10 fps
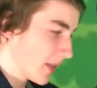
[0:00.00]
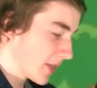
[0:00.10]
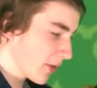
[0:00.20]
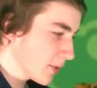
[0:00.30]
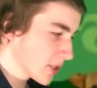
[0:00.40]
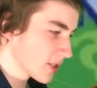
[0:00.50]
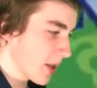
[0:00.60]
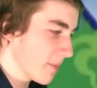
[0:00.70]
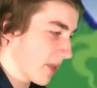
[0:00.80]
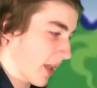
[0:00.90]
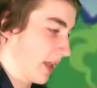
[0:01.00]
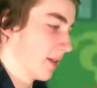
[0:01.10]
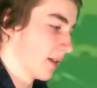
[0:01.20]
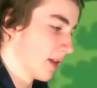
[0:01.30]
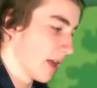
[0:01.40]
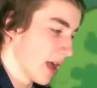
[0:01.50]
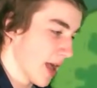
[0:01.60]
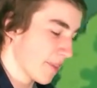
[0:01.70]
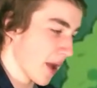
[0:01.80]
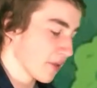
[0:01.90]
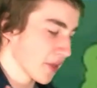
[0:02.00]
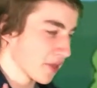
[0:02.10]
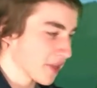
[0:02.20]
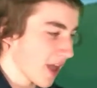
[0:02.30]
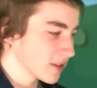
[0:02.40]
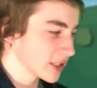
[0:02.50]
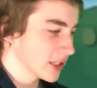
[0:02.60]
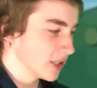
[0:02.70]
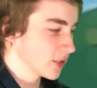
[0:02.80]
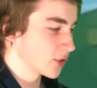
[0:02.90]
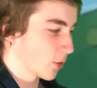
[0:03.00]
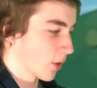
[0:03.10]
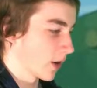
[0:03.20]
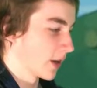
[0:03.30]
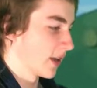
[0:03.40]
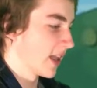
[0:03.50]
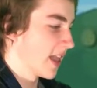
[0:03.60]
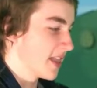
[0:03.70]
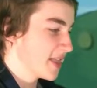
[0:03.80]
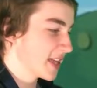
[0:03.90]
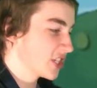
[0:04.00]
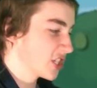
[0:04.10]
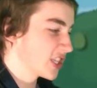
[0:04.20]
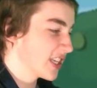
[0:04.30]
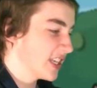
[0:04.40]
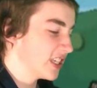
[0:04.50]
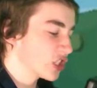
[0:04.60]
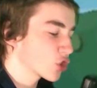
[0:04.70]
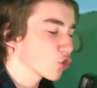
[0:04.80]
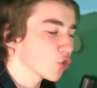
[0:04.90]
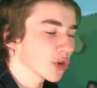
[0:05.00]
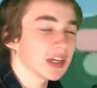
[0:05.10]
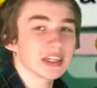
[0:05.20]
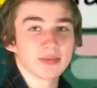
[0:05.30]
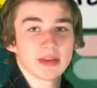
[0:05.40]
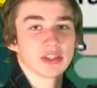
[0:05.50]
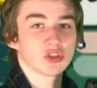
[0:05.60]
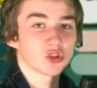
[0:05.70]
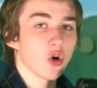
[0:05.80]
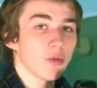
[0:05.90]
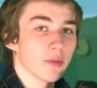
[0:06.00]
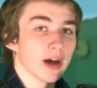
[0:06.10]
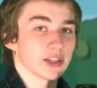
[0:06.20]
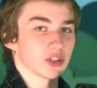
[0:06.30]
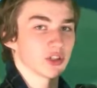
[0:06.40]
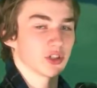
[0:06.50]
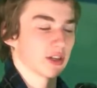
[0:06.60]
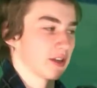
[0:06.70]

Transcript: There was something about the 1,000-year door that just intrigued me so much.